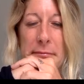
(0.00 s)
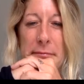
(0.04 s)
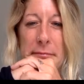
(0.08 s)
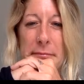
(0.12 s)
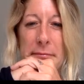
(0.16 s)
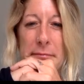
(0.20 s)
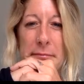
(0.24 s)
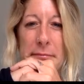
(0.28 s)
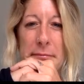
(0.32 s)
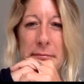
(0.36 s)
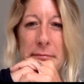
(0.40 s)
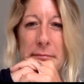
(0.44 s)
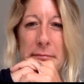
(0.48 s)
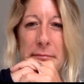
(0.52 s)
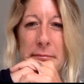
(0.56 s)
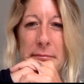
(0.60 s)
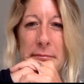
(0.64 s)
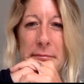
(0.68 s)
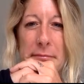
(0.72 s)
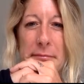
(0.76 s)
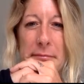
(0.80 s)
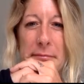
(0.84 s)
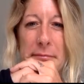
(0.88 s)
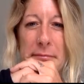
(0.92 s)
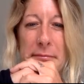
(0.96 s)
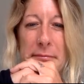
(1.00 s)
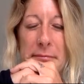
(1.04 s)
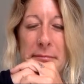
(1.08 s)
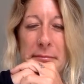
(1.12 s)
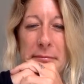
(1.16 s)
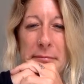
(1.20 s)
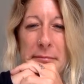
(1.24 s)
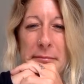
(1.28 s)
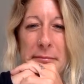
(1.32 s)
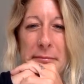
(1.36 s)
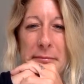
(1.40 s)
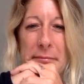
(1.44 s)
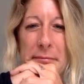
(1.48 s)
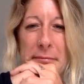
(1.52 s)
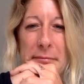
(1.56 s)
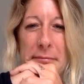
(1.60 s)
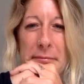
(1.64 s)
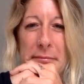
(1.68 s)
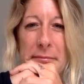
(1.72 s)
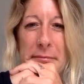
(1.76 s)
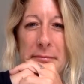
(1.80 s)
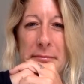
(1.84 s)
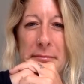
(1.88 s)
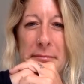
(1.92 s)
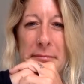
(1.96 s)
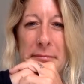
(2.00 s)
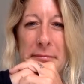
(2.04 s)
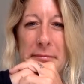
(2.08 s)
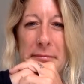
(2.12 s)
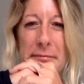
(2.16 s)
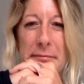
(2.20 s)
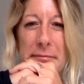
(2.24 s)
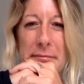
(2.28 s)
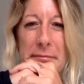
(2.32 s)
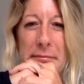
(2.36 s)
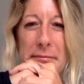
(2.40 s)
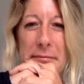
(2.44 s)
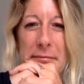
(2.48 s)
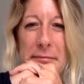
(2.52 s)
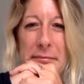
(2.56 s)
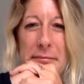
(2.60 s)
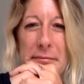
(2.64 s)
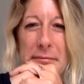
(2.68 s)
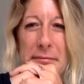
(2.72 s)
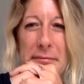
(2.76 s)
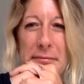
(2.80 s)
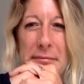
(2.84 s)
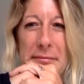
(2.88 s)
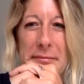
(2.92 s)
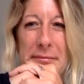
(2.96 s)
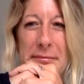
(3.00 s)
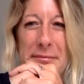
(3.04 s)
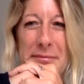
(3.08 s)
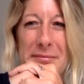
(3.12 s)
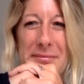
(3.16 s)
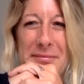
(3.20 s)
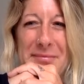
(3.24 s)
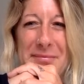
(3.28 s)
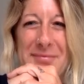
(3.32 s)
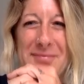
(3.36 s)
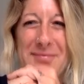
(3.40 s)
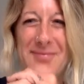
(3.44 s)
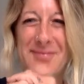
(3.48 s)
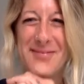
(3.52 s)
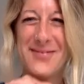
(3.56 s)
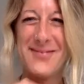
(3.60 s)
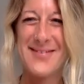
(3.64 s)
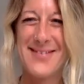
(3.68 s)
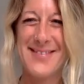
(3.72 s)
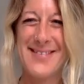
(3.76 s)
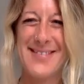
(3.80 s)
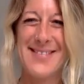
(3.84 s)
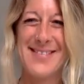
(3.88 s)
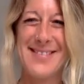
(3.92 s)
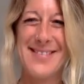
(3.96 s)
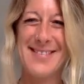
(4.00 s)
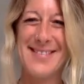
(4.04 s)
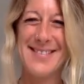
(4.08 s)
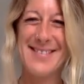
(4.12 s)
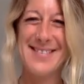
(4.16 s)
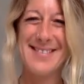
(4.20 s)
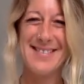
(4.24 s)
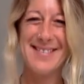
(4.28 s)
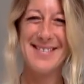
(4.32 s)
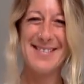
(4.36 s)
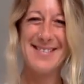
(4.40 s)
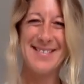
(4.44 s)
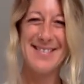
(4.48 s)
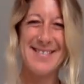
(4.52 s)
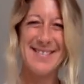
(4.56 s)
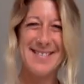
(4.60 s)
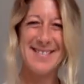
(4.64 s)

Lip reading: This person isn't speaking.